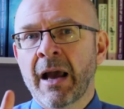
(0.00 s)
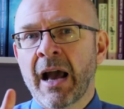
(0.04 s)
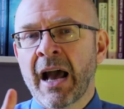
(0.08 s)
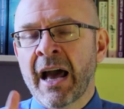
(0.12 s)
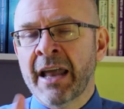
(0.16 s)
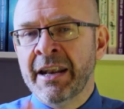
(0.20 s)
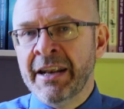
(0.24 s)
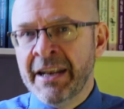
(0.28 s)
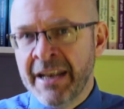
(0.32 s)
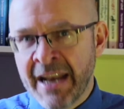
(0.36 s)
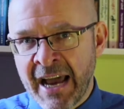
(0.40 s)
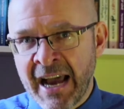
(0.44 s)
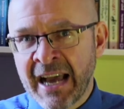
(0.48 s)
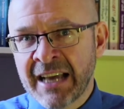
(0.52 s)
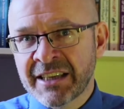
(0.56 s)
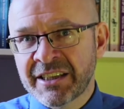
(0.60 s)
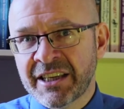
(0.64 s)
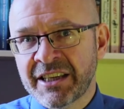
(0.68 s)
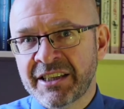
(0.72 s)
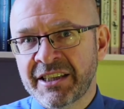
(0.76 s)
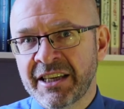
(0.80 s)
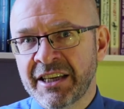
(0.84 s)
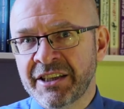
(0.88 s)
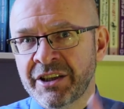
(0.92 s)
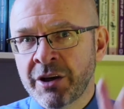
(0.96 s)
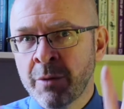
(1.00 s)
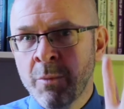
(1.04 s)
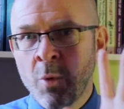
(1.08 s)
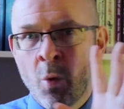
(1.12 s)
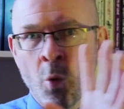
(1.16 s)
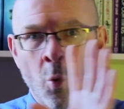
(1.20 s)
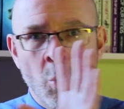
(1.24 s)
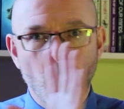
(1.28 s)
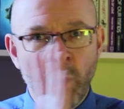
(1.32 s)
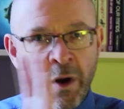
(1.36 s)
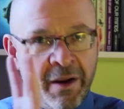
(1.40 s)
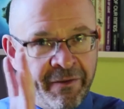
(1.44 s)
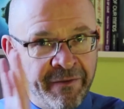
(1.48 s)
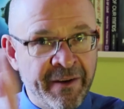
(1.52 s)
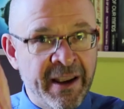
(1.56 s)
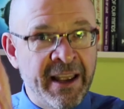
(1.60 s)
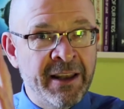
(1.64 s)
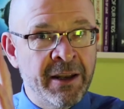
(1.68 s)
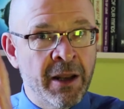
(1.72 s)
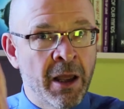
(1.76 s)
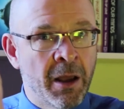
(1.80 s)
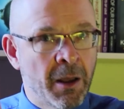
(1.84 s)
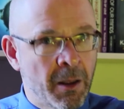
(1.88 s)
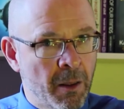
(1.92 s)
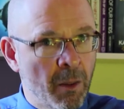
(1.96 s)
and narcissism
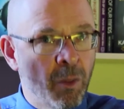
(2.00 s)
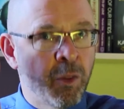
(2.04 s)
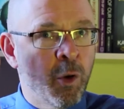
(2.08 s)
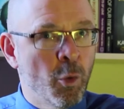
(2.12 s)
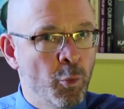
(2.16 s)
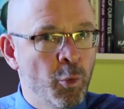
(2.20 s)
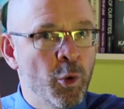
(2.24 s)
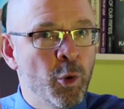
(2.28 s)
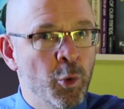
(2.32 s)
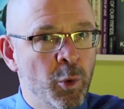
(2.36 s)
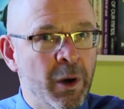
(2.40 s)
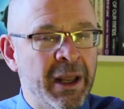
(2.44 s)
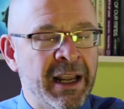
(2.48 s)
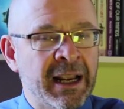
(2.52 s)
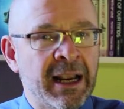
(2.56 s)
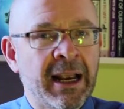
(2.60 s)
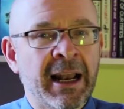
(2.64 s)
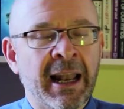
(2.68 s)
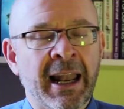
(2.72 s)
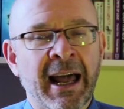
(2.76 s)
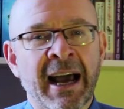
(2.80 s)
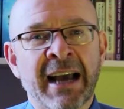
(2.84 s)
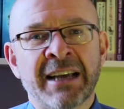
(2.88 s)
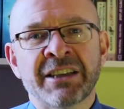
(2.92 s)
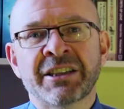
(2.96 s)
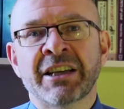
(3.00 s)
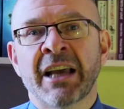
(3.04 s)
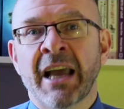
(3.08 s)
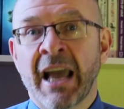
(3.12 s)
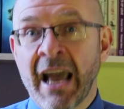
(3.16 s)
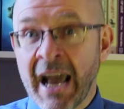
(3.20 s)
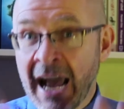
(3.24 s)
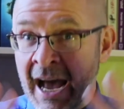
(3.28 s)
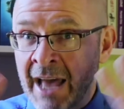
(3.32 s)
within the ruling class,